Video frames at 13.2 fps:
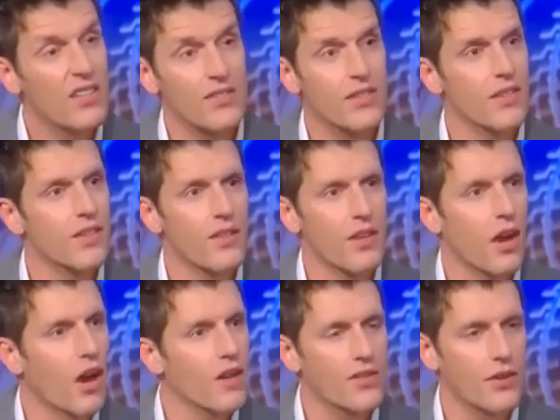Because the
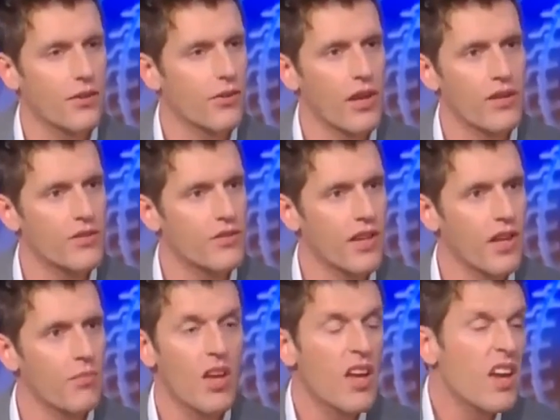content creation
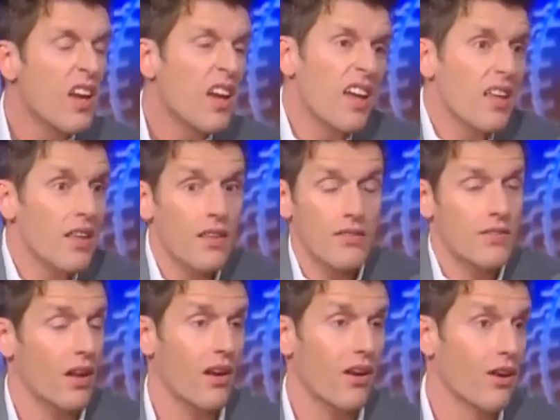game,
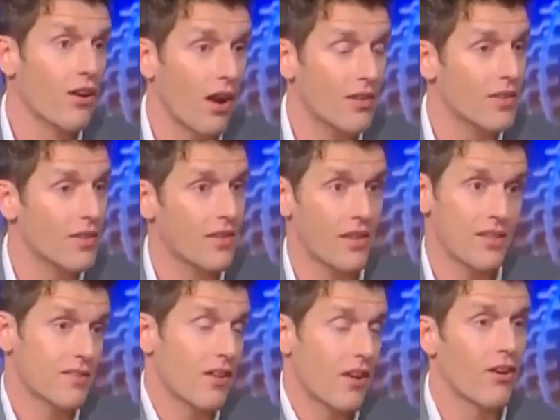it's not our content and
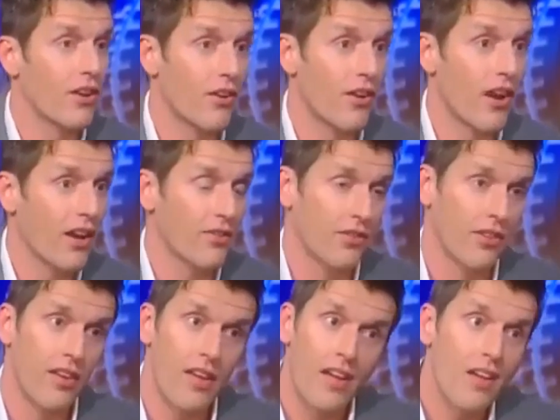it's not our
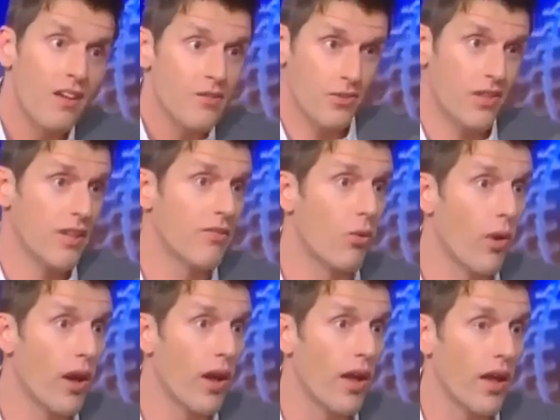interaction. So give it
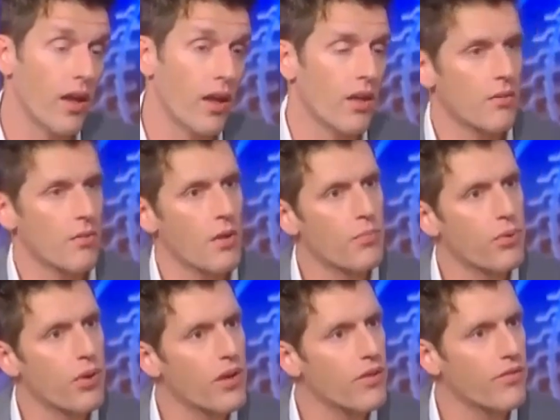away and
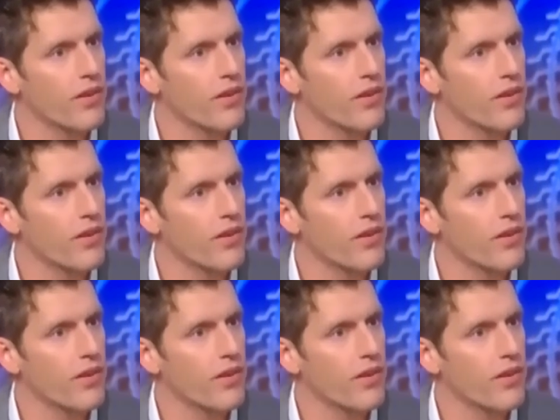play in the